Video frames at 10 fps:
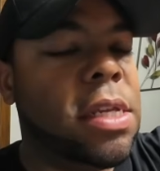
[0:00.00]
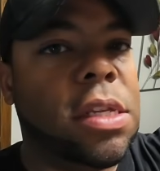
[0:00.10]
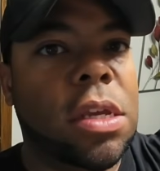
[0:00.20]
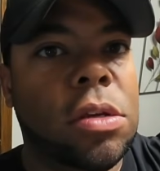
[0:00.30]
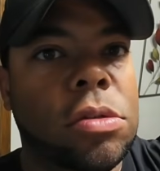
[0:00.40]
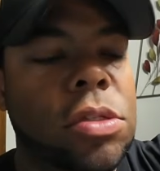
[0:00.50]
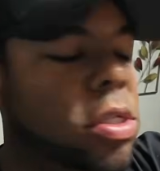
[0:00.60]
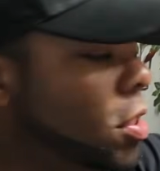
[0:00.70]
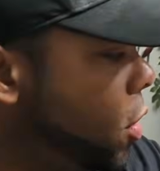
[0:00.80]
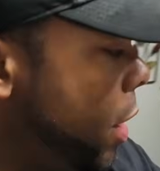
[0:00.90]

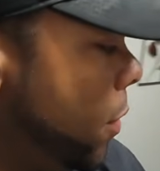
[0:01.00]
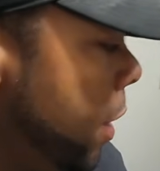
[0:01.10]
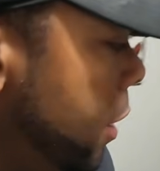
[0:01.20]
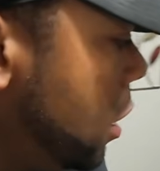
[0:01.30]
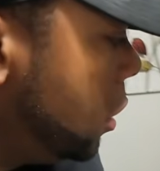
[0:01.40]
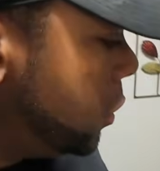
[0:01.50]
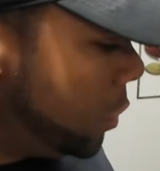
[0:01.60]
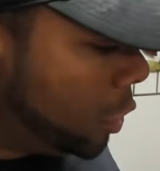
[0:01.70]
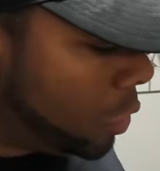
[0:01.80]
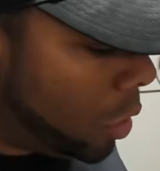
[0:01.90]
huge. So anyway, long
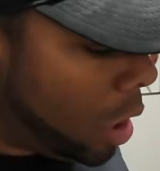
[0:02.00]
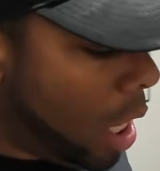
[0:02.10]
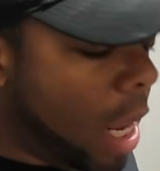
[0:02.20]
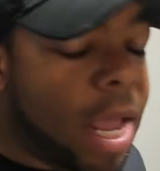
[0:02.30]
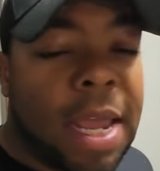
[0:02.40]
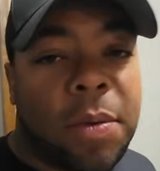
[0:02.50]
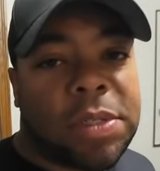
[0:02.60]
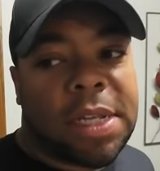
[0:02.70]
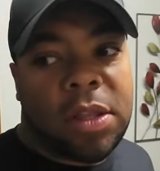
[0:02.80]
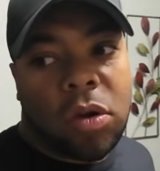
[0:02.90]
story short, he
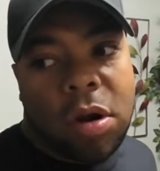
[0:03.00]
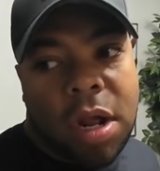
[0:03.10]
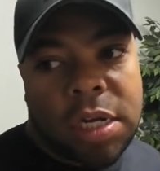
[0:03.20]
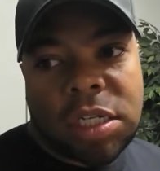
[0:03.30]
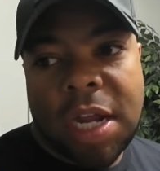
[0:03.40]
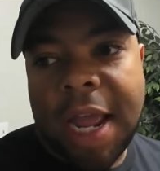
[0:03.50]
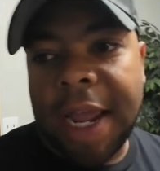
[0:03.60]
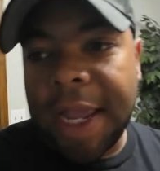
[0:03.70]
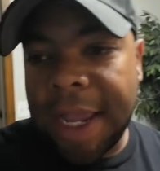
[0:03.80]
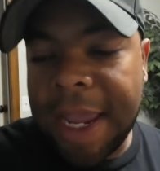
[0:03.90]
was in the garage.
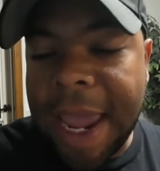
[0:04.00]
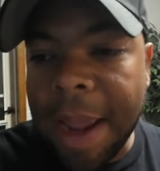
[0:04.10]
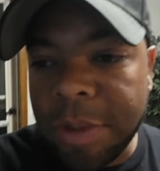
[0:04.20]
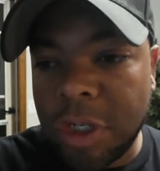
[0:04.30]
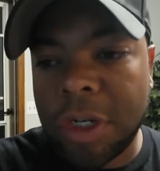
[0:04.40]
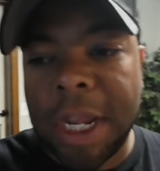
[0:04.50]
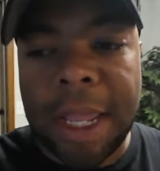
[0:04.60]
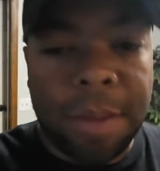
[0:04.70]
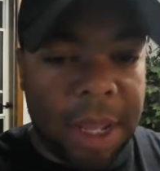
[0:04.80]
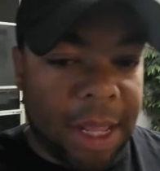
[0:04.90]
I captured
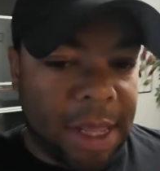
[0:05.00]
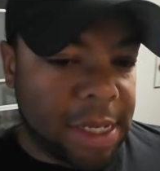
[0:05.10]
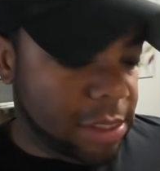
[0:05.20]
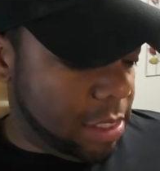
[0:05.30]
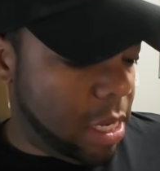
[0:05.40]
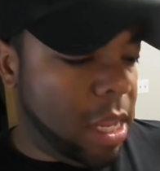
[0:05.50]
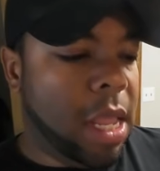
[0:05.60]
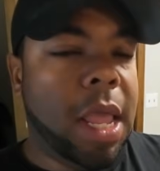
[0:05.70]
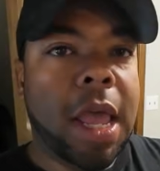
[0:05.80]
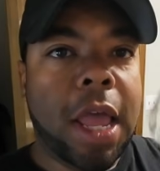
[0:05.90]
him in this
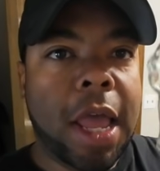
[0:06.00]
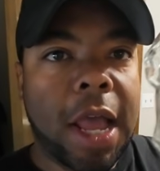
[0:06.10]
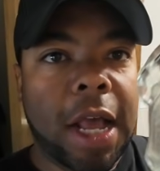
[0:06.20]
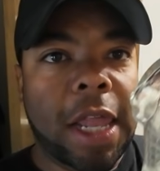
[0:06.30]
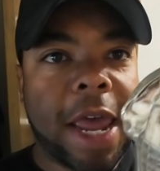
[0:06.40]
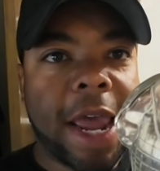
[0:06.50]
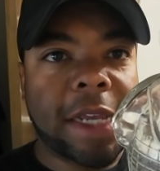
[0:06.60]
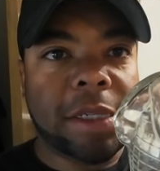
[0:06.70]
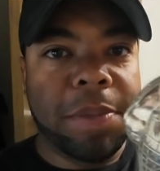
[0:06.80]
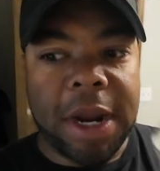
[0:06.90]

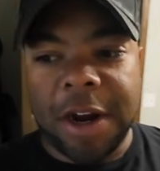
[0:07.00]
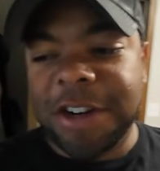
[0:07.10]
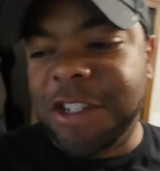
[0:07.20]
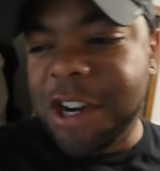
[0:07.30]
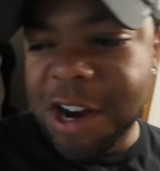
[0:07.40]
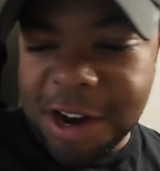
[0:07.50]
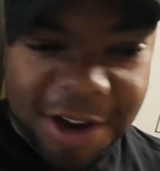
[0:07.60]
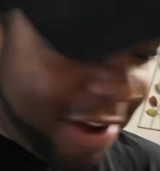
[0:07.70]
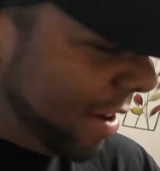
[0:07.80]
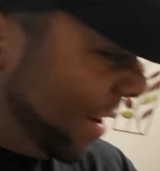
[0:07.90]
glass bear jar,
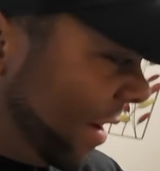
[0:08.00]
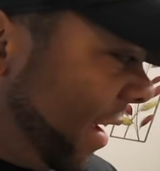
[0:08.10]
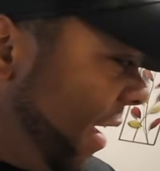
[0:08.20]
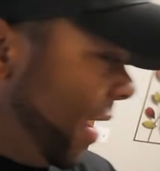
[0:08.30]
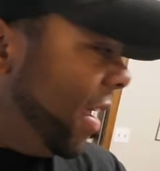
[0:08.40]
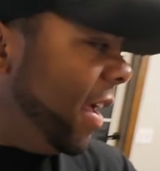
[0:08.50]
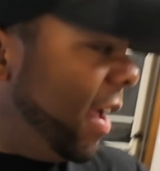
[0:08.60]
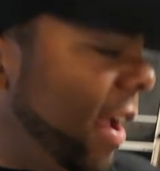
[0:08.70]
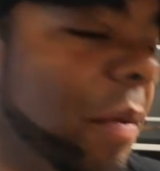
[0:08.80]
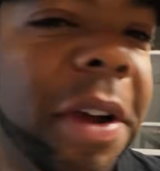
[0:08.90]

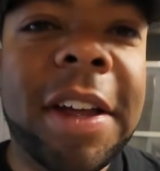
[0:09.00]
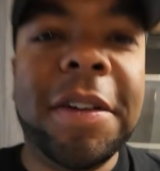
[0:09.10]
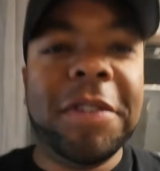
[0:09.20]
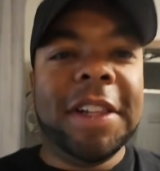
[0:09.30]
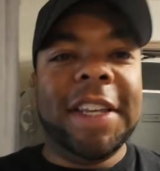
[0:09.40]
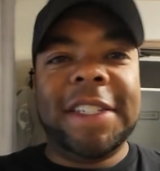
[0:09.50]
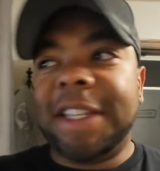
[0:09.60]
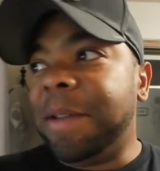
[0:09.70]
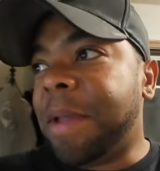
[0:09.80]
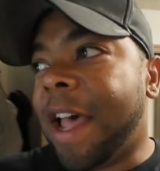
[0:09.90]
and we're gonna release
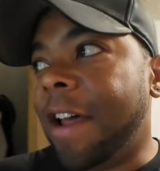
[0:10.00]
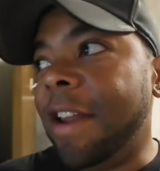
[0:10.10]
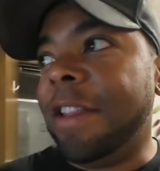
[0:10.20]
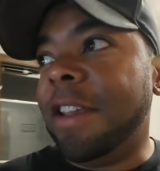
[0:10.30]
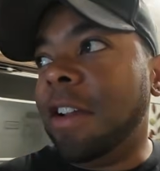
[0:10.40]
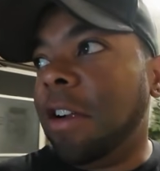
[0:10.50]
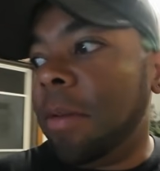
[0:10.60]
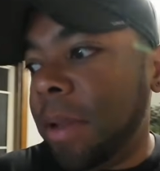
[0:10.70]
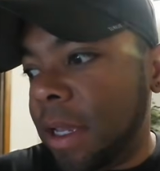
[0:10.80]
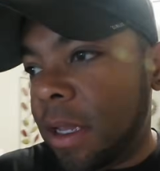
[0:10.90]
him out in the
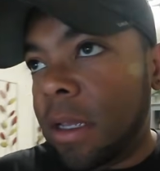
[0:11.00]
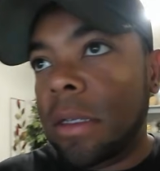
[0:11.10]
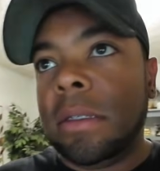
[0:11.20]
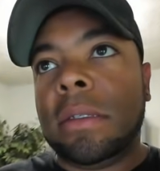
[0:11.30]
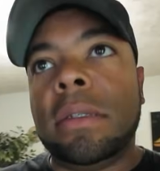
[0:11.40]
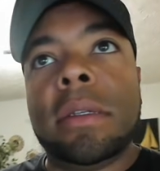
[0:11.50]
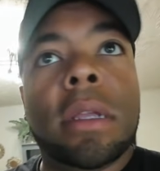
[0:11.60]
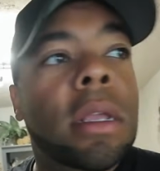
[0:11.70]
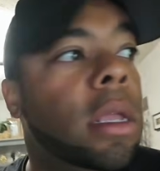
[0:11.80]
yard because